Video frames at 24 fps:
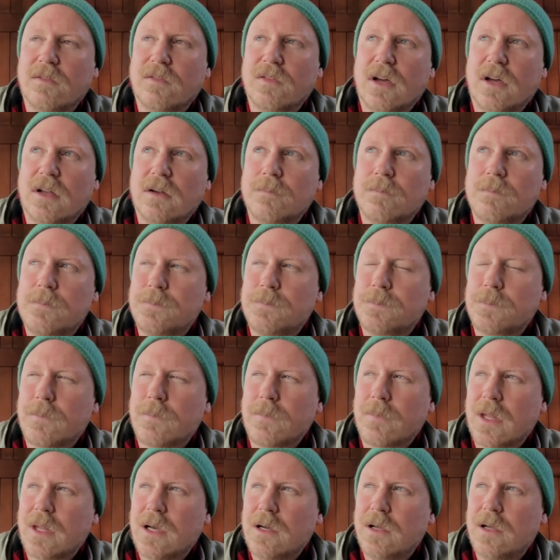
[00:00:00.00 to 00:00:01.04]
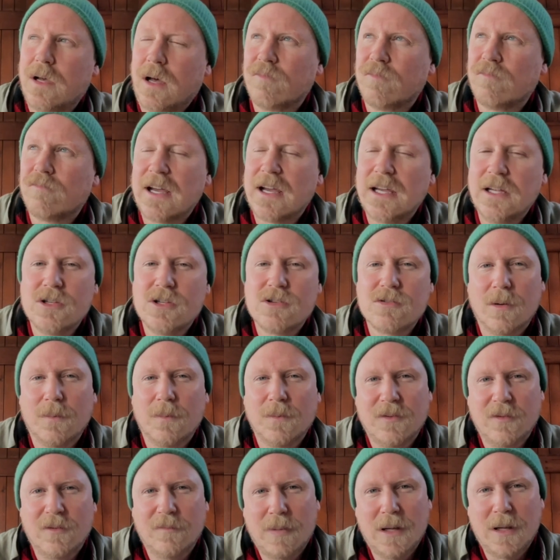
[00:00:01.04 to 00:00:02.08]
of kind of
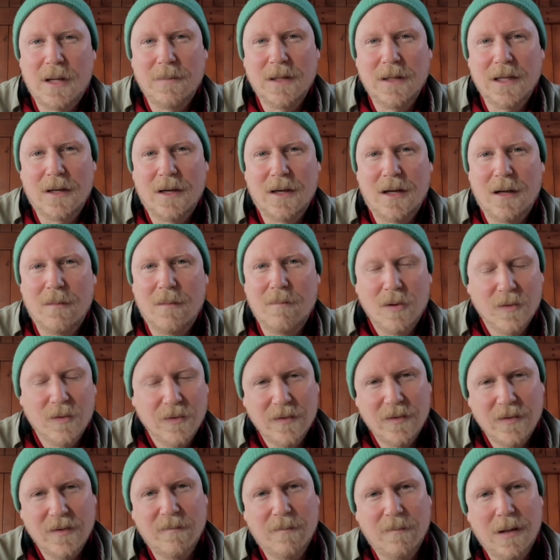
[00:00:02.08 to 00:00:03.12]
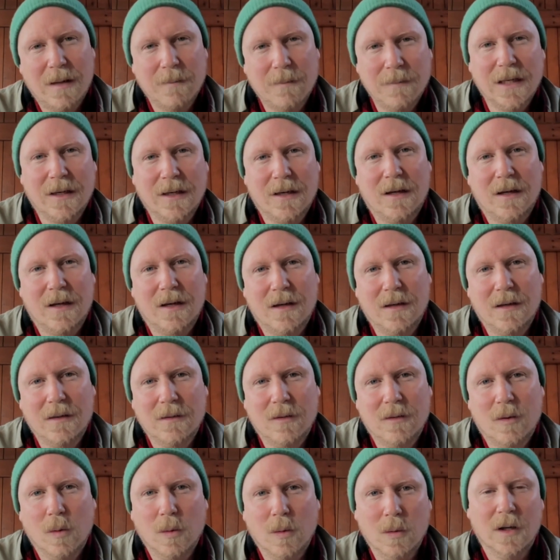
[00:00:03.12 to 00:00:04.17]
raindrops of public art, positive public art
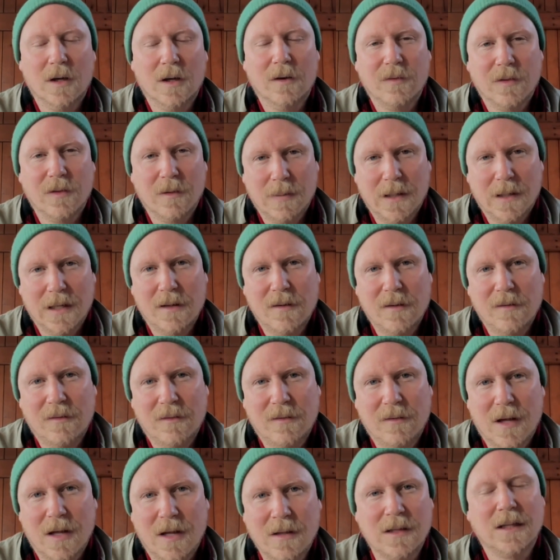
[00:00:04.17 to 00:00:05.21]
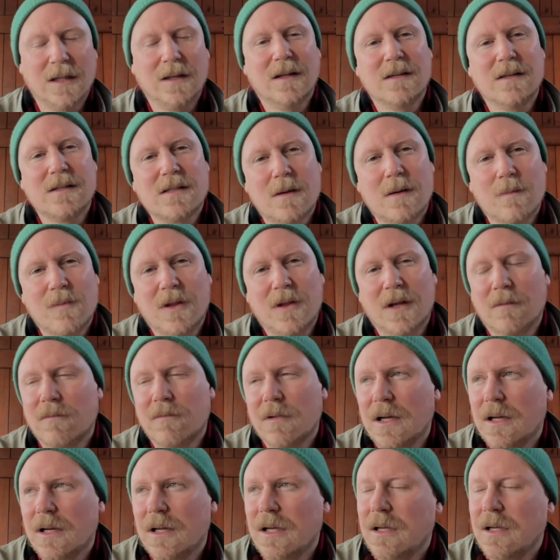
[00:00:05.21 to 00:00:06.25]
all over the place. I think there's something
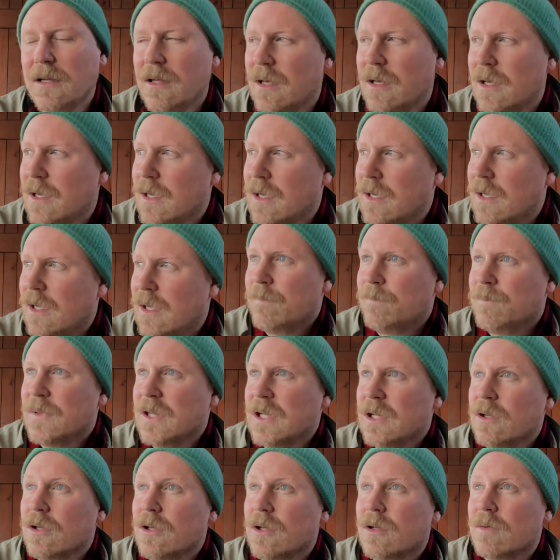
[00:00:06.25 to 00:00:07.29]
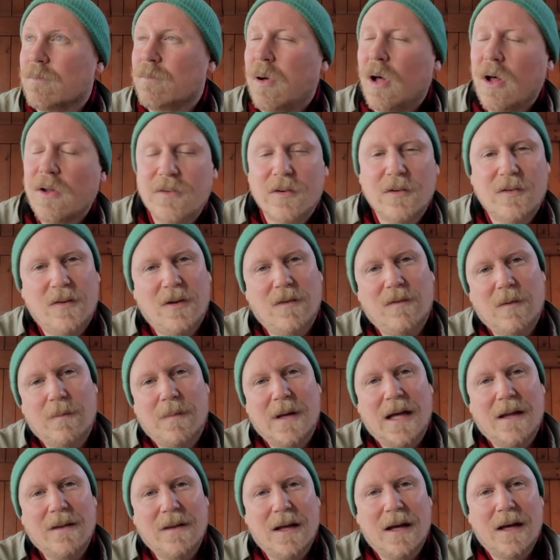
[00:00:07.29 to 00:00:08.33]
really positive
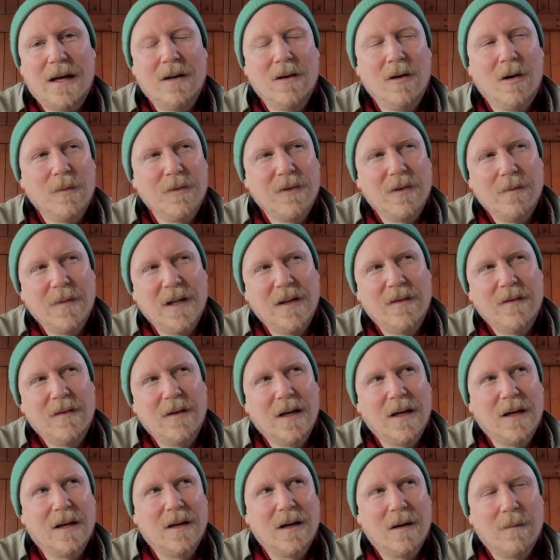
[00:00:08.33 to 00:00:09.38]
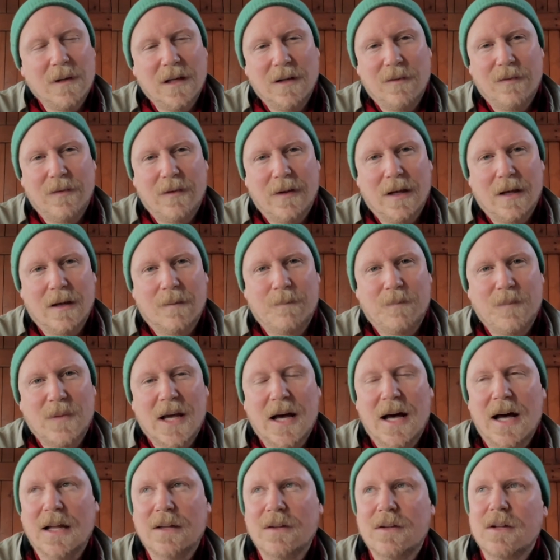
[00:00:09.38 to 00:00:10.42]
about that and optimistic and uplifting.
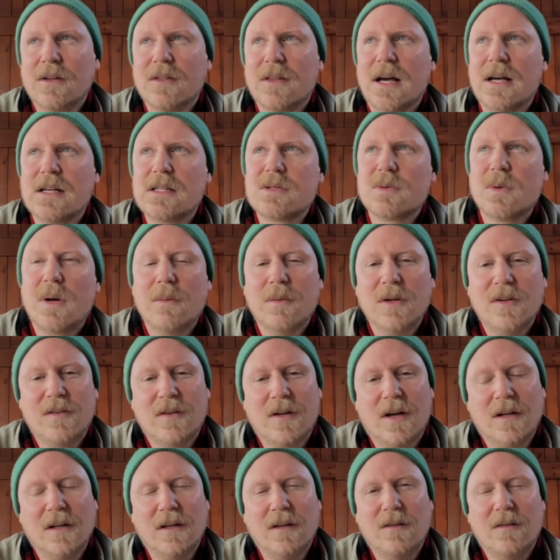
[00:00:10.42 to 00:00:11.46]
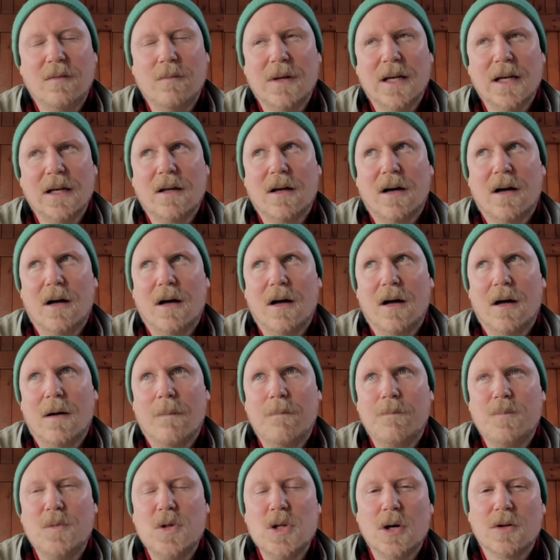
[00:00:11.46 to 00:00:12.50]
And that's why we started to make
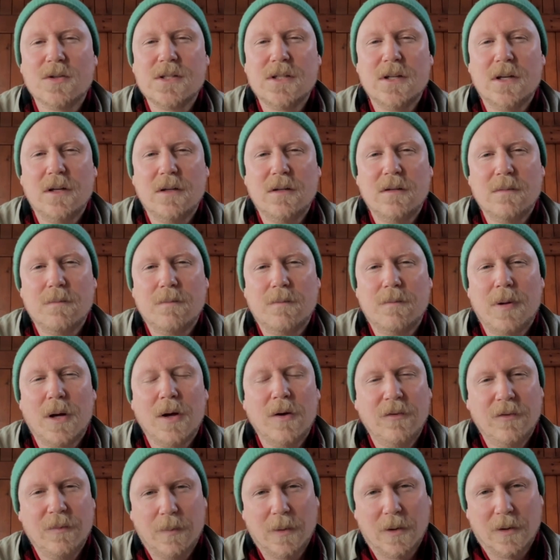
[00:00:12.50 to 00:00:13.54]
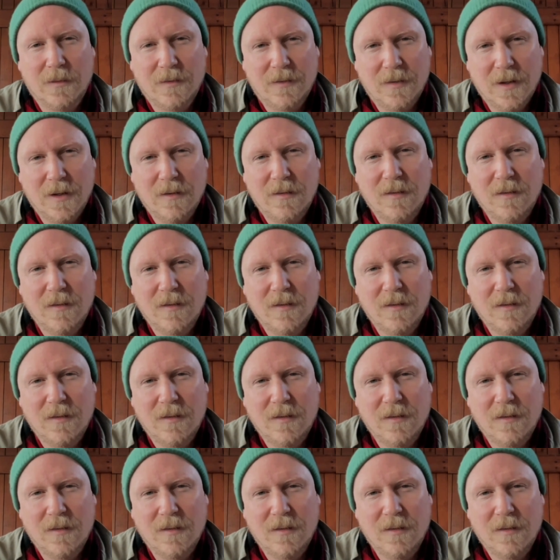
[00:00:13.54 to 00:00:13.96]
our knotted post boxes.